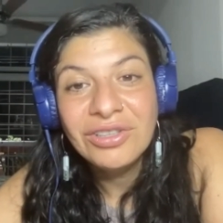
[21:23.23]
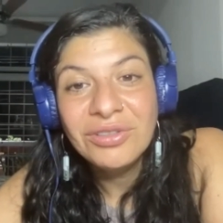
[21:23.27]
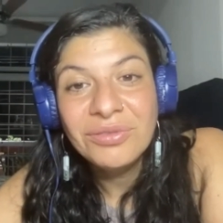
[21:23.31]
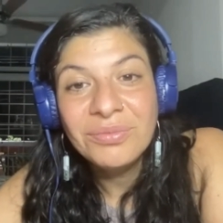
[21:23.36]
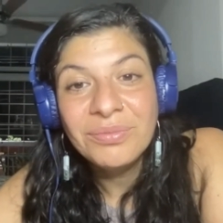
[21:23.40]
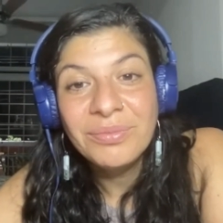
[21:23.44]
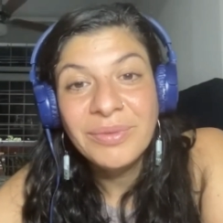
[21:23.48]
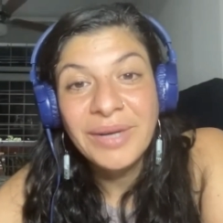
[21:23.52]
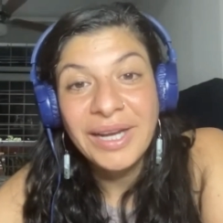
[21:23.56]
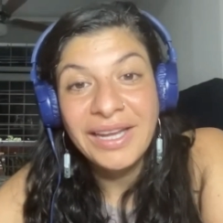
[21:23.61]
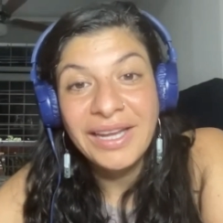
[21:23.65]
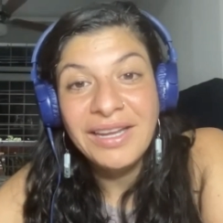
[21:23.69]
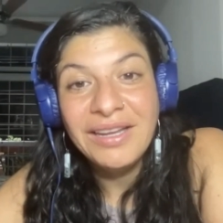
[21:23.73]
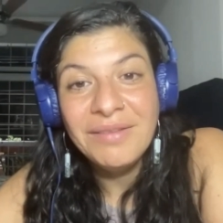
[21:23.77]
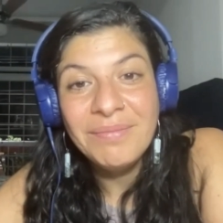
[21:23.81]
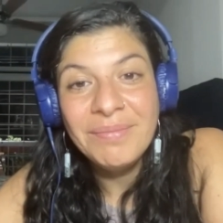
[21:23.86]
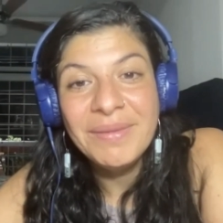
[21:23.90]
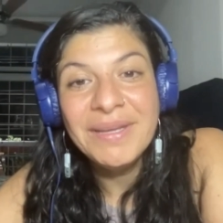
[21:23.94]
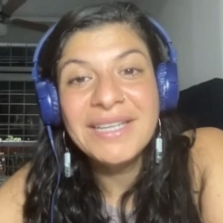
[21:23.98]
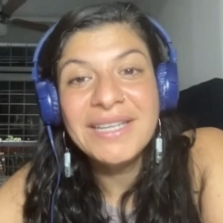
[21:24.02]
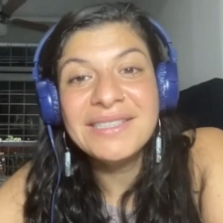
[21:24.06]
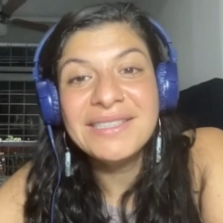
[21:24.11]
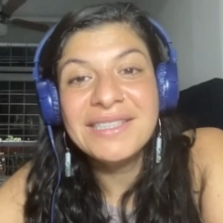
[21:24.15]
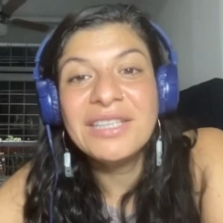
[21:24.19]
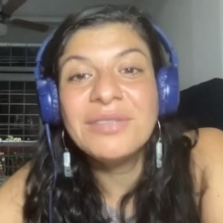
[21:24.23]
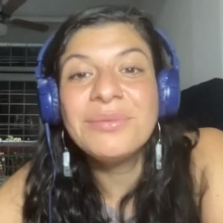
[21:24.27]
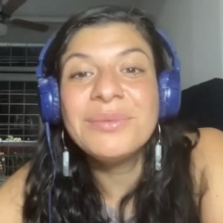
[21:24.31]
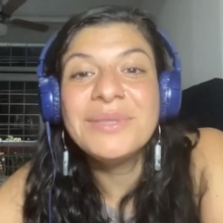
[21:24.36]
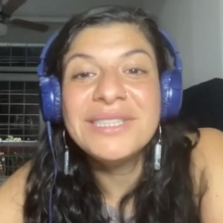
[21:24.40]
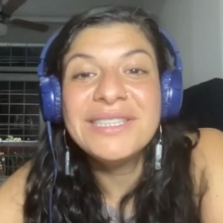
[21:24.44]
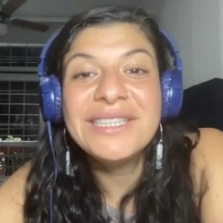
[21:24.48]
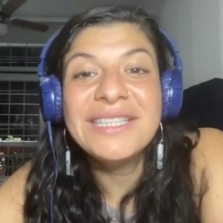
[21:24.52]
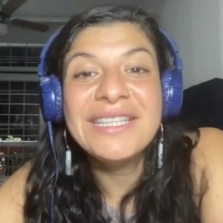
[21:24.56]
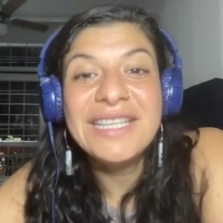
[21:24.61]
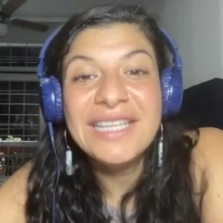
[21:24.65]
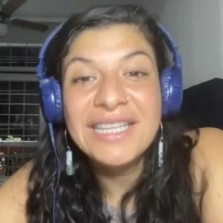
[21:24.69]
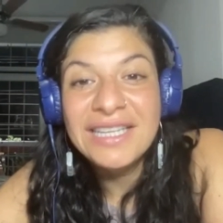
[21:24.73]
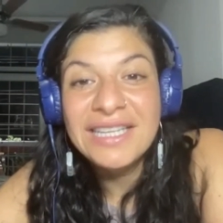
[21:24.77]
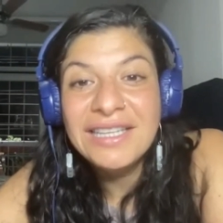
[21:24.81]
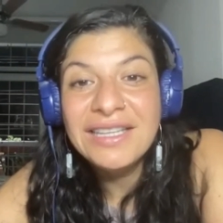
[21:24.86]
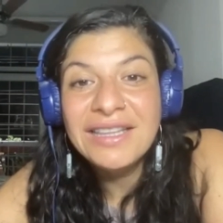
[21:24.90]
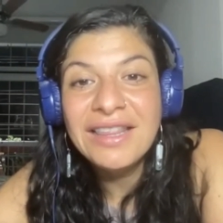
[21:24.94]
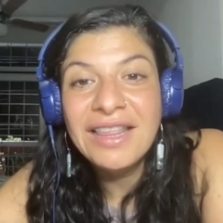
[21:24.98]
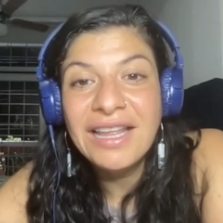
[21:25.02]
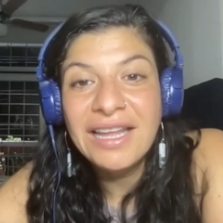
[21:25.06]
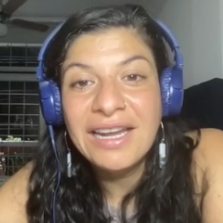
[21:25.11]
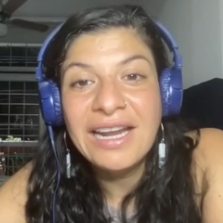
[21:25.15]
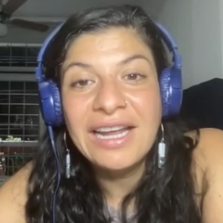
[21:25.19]
Right? Because there was a
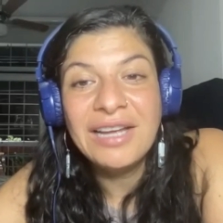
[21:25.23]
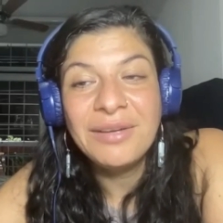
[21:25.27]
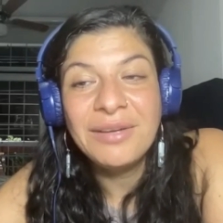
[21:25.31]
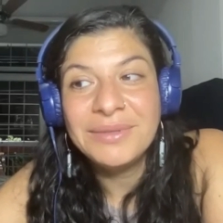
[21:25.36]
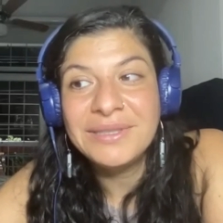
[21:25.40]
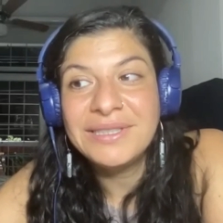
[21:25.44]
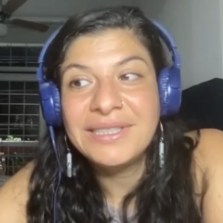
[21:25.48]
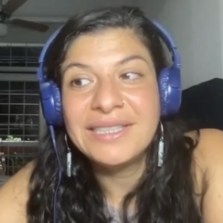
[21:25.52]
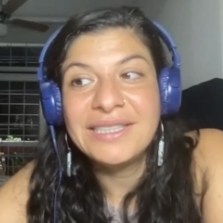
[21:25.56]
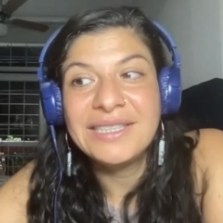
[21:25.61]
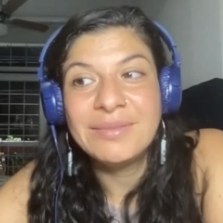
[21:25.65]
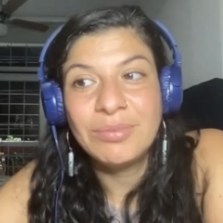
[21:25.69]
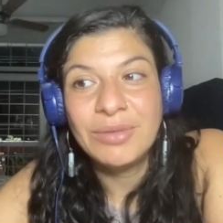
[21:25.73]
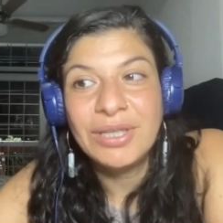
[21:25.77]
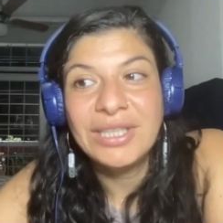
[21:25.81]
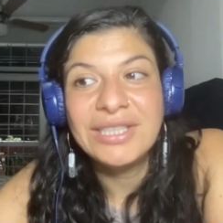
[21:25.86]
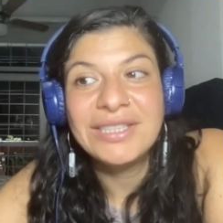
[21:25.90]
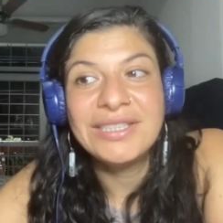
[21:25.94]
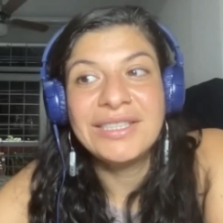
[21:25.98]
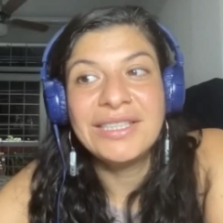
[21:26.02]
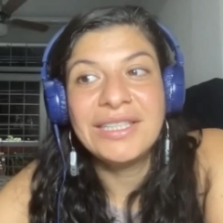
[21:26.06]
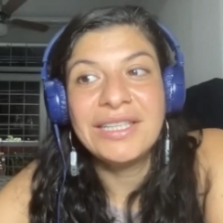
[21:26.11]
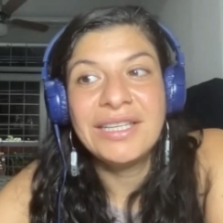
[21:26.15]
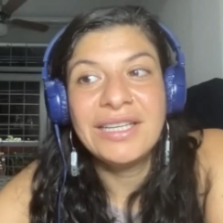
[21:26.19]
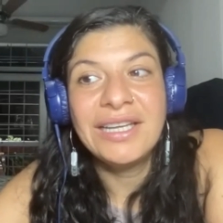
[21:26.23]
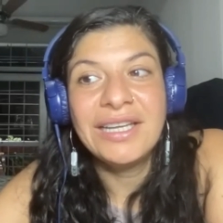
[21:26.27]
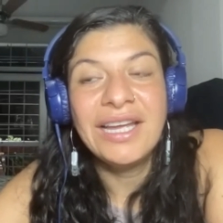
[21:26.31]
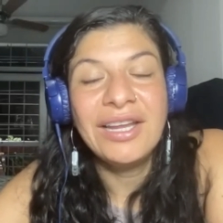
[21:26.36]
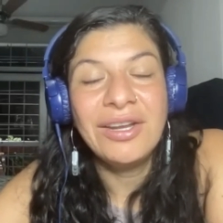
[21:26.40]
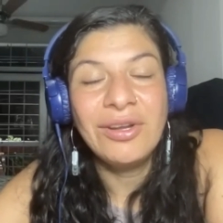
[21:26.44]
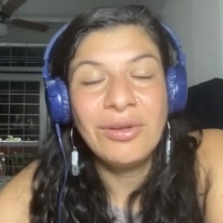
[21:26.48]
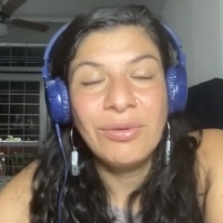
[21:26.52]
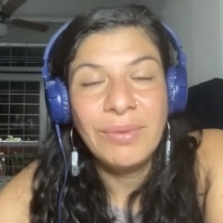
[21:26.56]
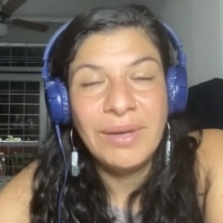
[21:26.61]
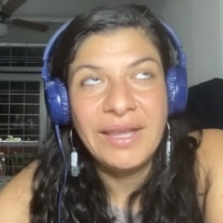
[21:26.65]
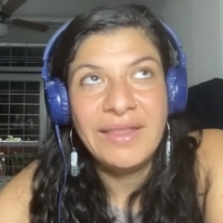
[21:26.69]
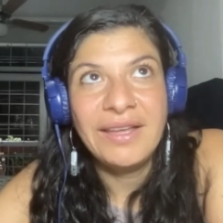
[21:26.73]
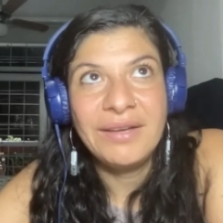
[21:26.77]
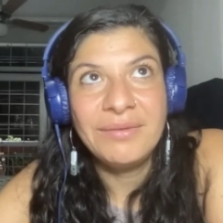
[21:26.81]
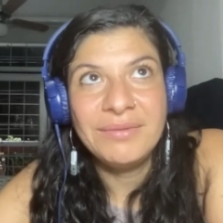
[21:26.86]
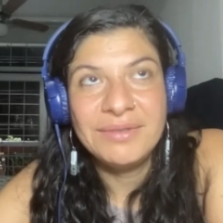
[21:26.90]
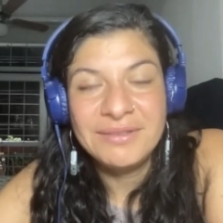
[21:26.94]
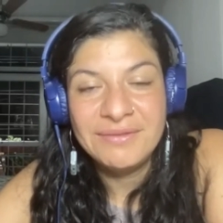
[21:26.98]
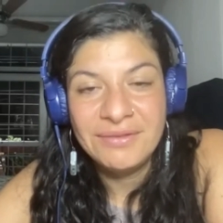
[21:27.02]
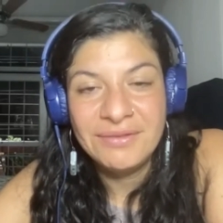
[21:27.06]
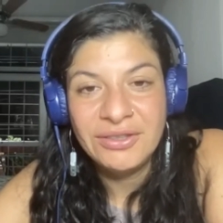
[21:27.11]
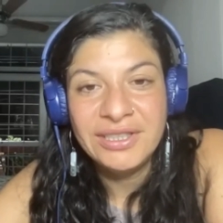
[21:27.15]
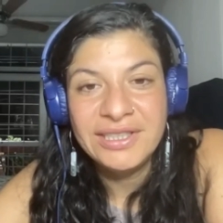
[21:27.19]
need that I was expressing in a way that
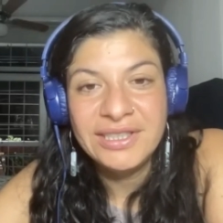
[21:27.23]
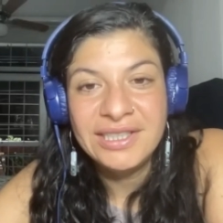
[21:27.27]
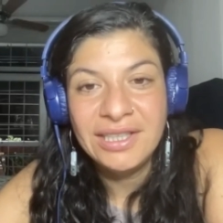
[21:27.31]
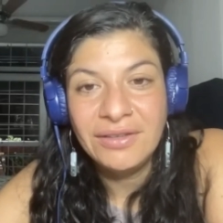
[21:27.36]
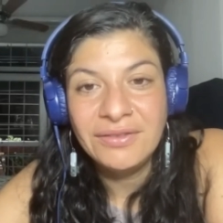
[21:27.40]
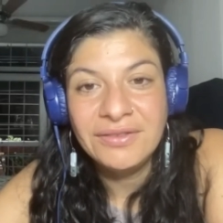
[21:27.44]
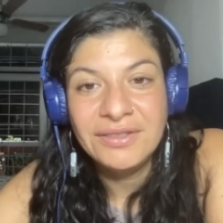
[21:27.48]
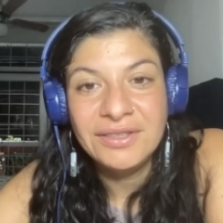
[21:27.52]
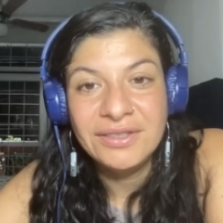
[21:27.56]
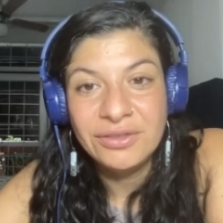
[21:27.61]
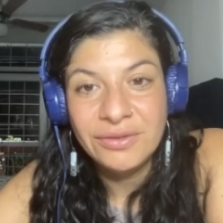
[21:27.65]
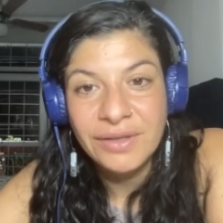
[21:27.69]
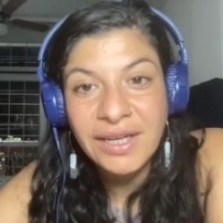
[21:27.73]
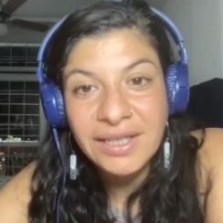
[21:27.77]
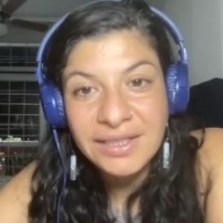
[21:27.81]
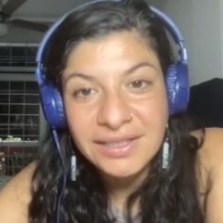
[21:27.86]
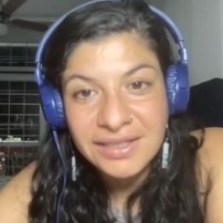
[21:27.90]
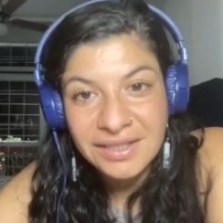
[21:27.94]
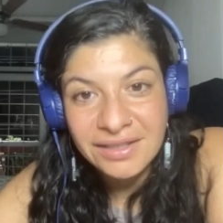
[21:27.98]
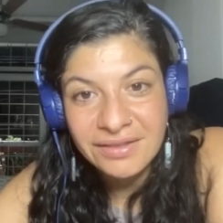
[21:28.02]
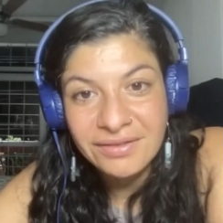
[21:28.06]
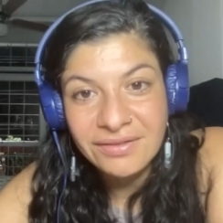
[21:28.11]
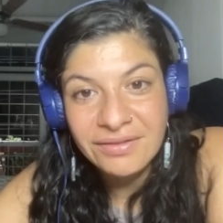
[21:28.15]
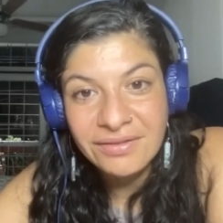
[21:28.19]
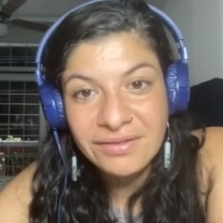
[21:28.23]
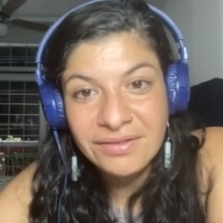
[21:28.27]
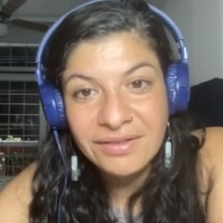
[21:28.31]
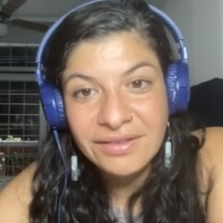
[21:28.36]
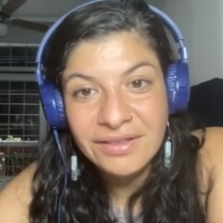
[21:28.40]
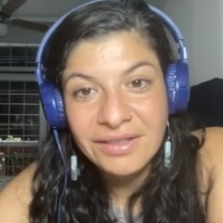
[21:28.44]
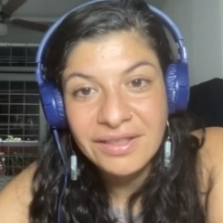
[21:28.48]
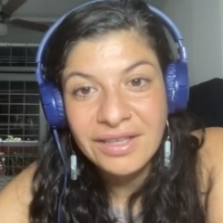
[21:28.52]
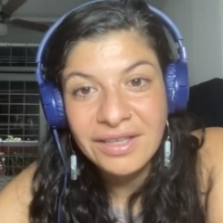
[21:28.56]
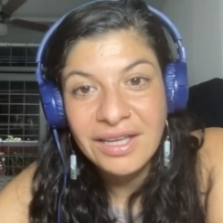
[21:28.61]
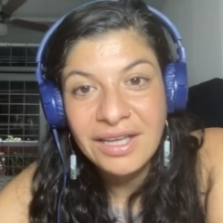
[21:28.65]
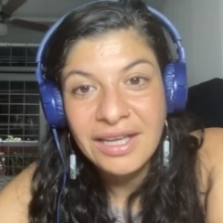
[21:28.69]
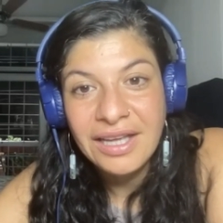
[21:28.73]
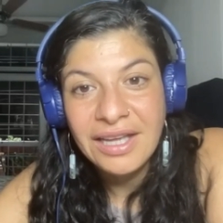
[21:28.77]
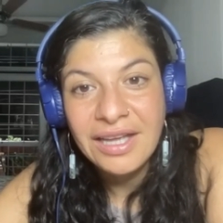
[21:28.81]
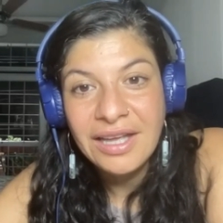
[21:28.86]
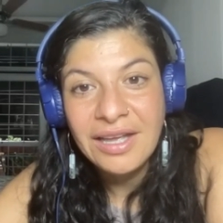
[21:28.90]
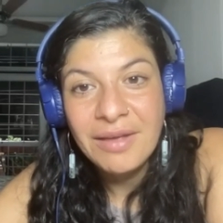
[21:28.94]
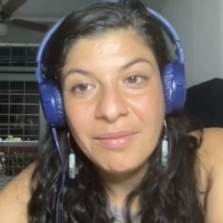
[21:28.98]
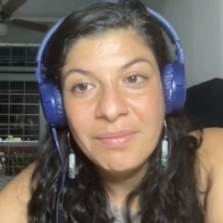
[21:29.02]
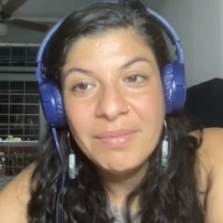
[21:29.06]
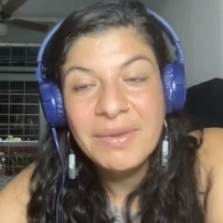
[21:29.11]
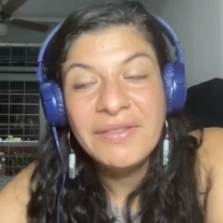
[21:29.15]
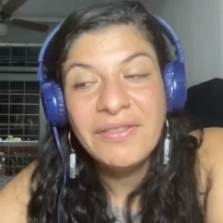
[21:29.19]
was very self-destructive,
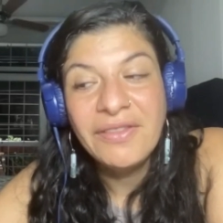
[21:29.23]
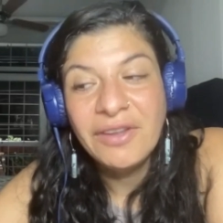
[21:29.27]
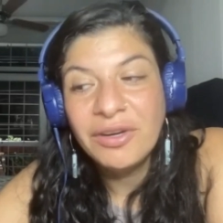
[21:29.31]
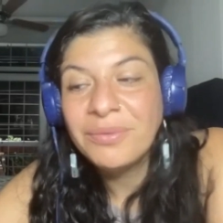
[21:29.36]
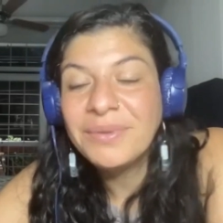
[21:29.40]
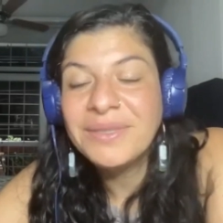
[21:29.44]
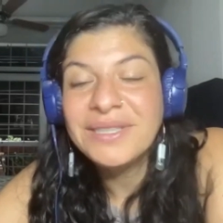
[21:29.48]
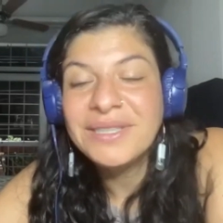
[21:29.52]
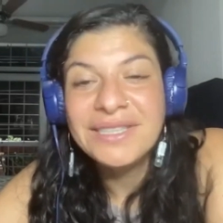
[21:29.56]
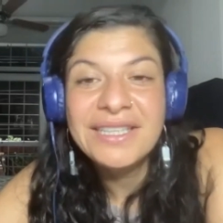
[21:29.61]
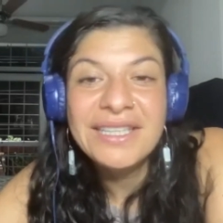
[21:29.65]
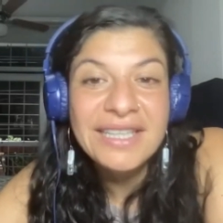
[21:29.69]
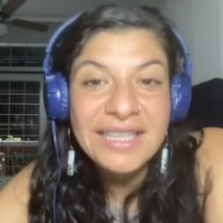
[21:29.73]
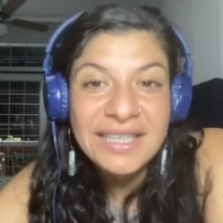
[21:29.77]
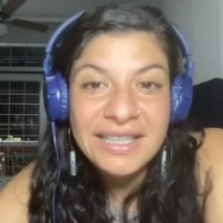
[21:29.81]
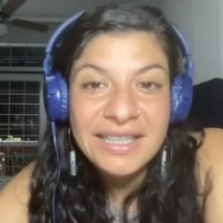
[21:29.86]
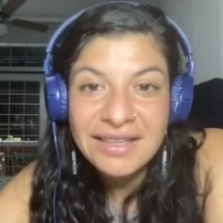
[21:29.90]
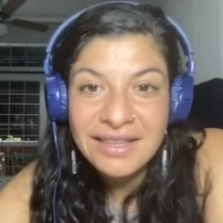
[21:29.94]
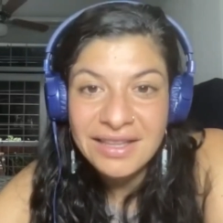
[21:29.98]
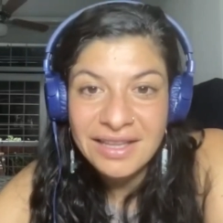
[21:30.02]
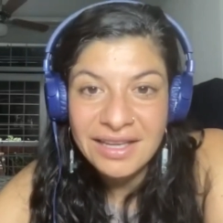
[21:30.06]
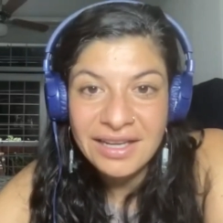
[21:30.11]
but there was a need